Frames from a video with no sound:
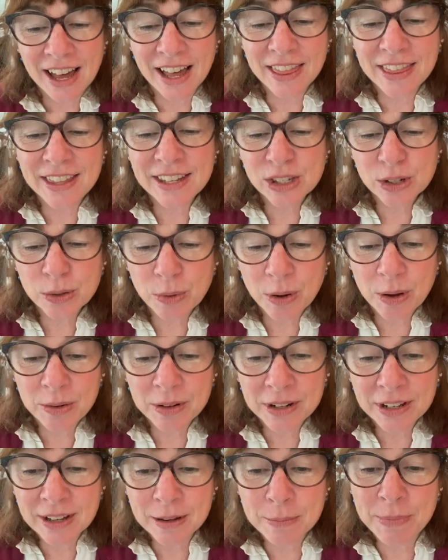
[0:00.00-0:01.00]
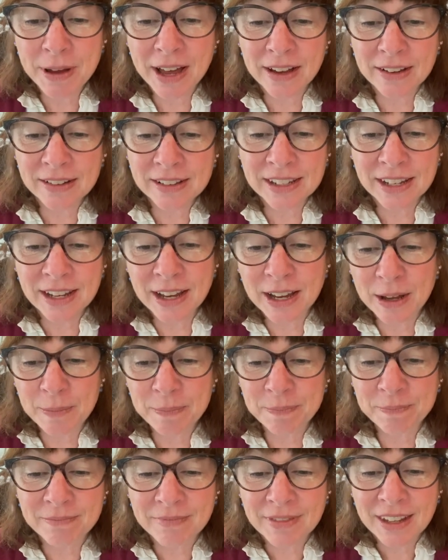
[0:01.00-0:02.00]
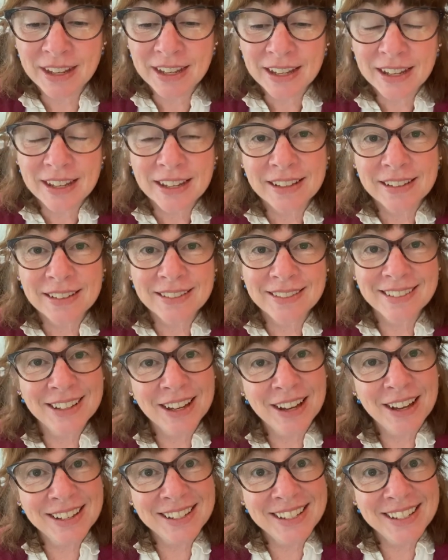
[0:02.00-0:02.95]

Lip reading: This quote about Ka